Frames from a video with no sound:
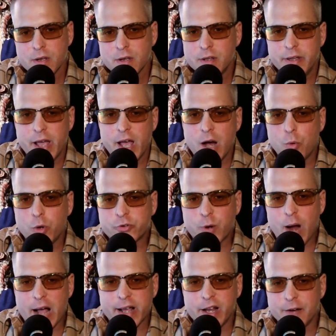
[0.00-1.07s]
Yeah, what's
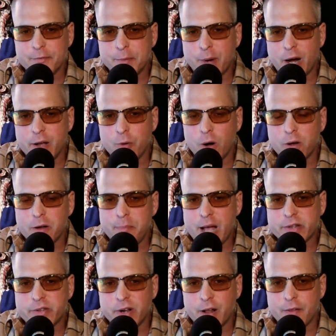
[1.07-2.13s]
cracking, everybody? Welcome
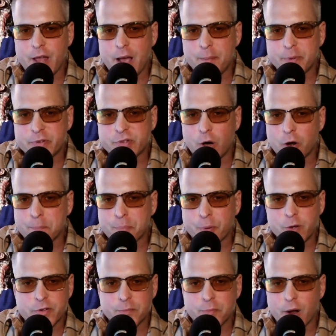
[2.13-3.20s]
back to another episode of
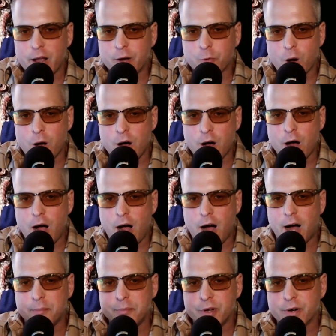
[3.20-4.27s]
Prison Break Raw.
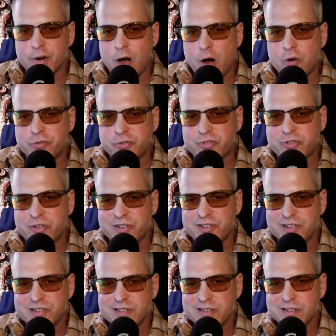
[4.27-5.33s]
I'm your host,
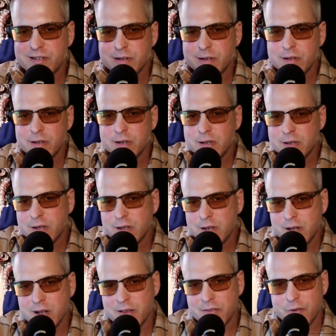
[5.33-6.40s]

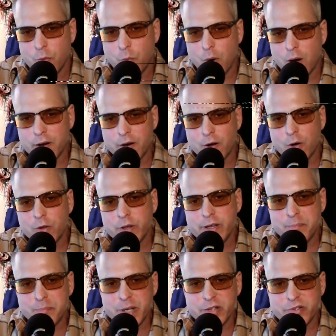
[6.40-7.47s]
the one and only
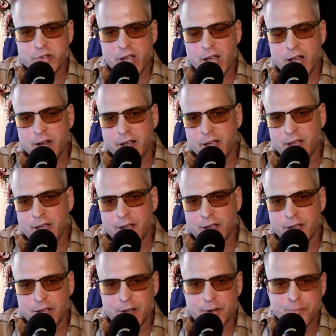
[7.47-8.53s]
Big
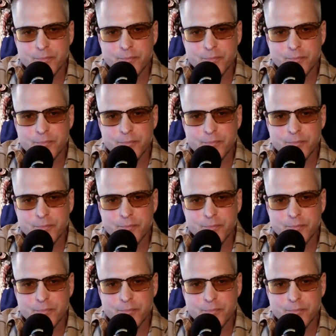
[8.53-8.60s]
JD.